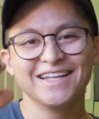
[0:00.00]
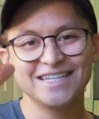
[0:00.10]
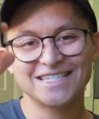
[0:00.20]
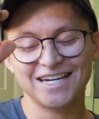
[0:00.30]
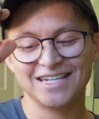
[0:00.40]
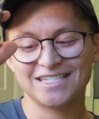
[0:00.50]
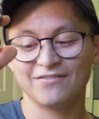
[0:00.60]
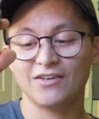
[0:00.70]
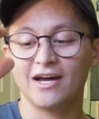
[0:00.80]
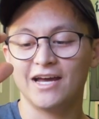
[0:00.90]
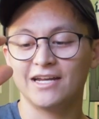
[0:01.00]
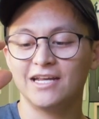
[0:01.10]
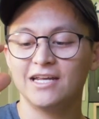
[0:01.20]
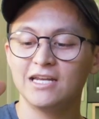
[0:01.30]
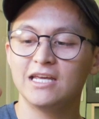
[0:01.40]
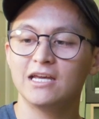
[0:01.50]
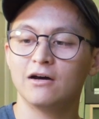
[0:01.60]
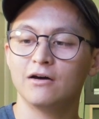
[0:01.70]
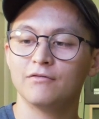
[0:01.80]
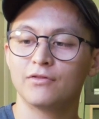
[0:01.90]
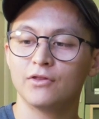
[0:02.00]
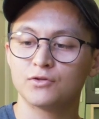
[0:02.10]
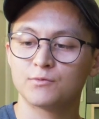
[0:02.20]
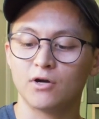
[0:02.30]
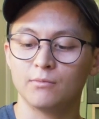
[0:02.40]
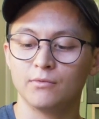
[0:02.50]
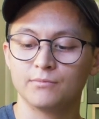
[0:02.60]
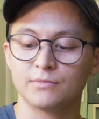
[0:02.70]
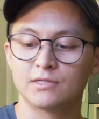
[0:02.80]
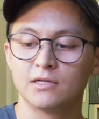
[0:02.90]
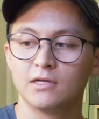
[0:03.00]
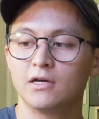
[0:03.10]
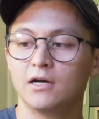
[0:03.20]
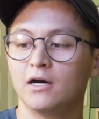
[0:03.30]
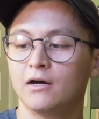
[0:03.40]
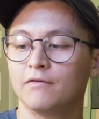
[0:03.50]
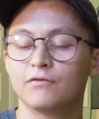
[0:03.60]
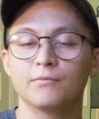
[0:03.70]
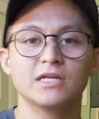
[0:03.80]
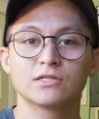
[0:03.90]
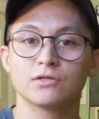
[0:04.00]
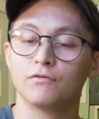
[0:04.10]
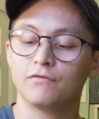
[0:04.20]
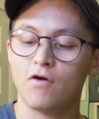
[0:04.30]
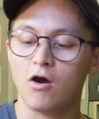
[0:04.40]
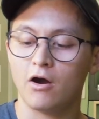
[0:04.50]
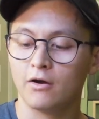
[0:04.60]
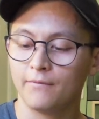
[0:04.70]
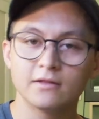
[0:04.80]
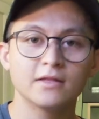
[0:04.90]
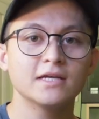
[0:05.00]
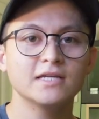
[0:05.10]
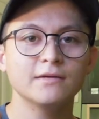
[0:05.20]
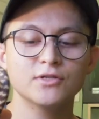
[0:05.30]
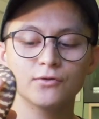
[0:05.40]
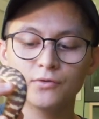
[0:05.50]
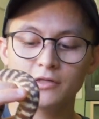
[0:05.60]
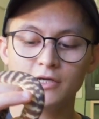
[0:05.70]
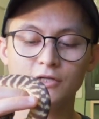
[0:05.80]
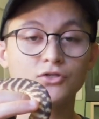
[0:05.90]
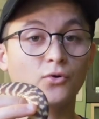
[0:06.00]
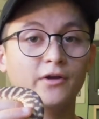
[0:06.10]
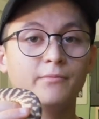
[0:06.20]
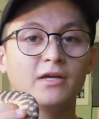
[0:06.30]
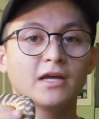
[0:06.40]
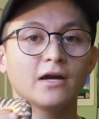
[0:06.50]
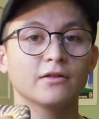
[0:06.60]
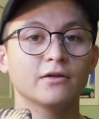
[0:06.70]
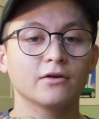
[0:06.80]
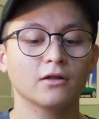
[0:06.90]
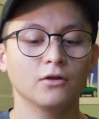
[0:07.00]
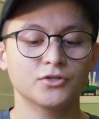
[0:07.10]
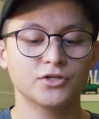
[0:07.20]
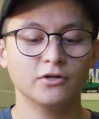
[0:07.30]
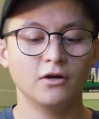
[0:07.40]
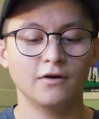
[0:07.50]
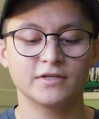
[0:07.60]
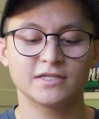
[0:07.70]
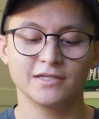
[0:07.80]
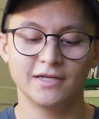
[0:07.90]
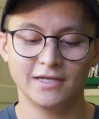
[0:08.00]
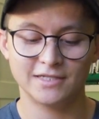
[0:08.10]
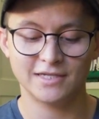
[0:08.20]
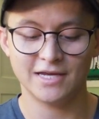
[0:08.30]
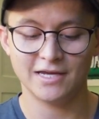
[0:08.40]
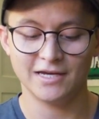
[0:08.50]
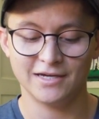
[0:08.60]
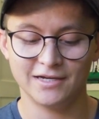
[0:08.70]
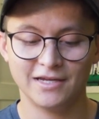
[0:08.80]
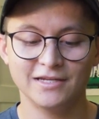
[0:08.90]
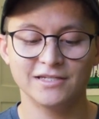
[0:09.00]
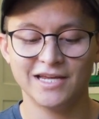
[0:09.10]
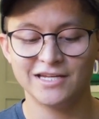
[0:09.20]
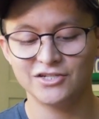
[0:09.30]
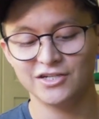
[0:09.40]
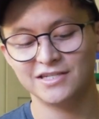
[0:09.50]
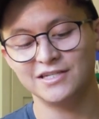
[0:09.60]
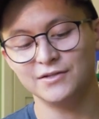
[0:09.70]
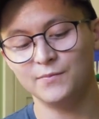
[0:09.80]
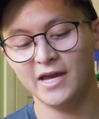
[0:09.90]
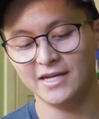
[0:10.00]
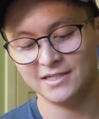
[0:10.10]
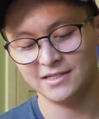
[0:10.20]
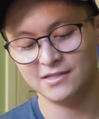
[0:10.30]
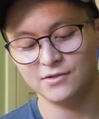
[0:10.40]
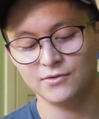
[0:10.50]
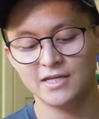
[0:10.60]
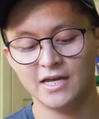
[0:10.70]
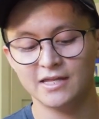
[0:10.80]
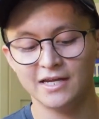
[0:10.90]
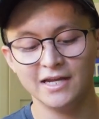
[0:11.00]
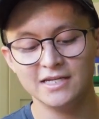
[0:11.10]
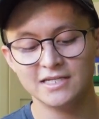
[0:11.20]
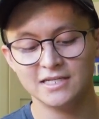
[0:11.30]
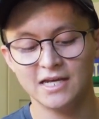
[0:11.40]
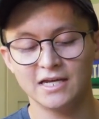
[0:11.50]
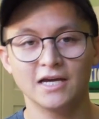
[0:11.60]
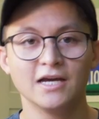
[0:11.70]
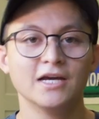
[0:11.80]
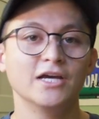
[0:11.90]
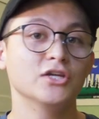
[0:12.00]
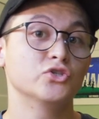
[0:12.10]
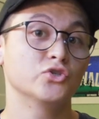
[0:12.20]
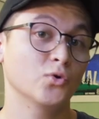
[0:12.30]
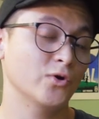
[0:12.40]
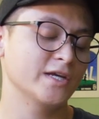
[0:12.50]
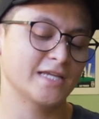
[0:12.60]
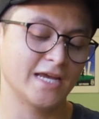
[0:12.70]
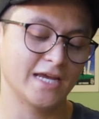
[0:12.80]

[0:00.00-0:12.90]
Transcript: these guys have not had any of those problems for me so far. They seem to really enjoy being out of their enclosure. Obviously, it's a contentious debate to say that any snake enjoys